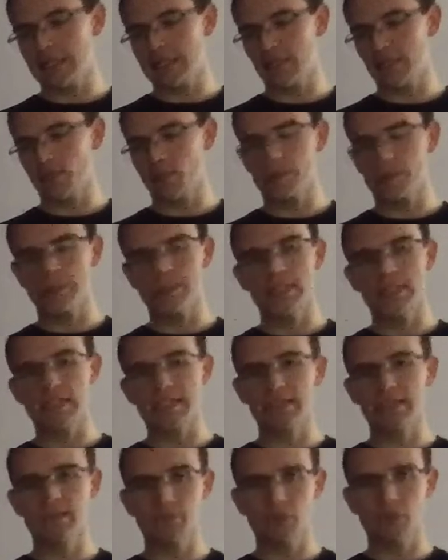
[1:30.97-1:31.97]
water starts
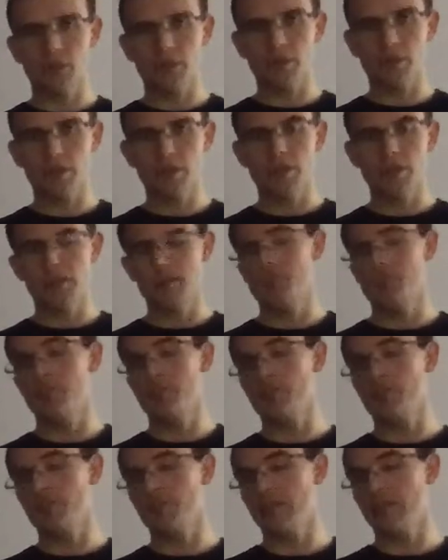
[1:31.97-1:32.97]
to boil, which you
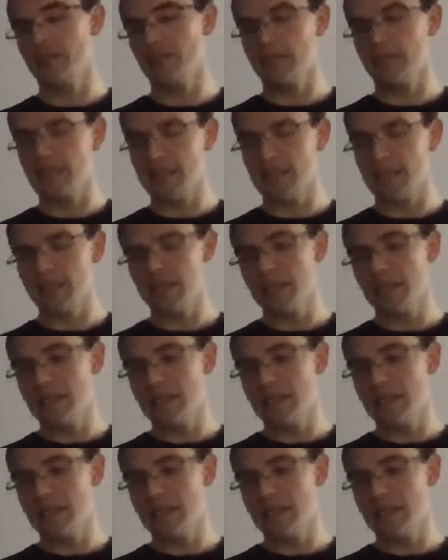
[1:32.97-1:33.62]
should be able to hear,